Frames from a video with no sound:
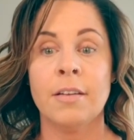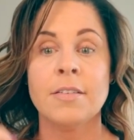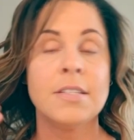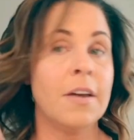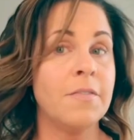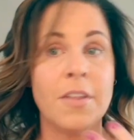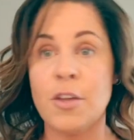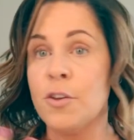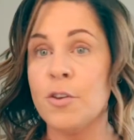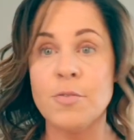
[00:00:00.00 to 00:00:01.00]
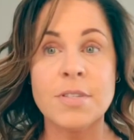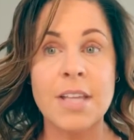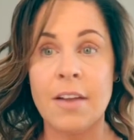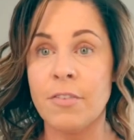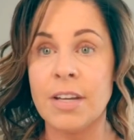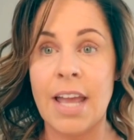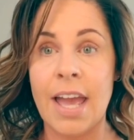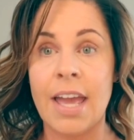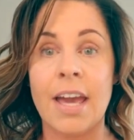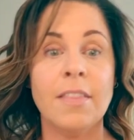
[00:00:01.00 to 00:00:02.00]
stuff that you use every
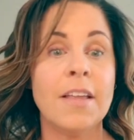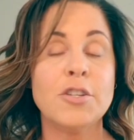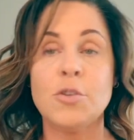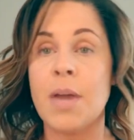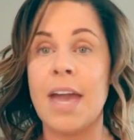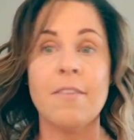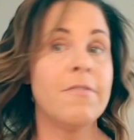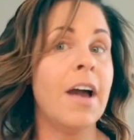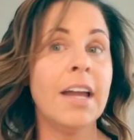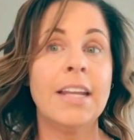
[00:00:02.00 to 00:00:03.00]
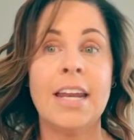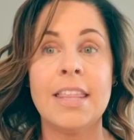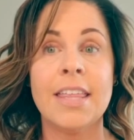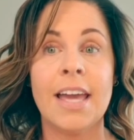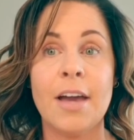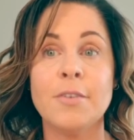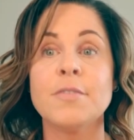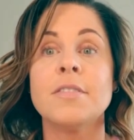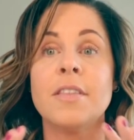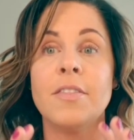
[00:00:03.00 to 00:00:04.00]
day unless you can't find anything
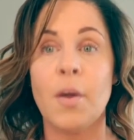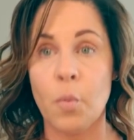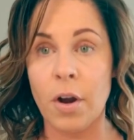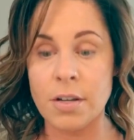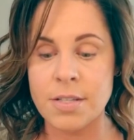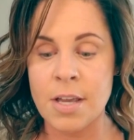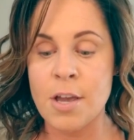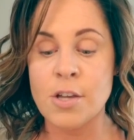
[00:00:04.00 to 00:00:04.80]
else that works.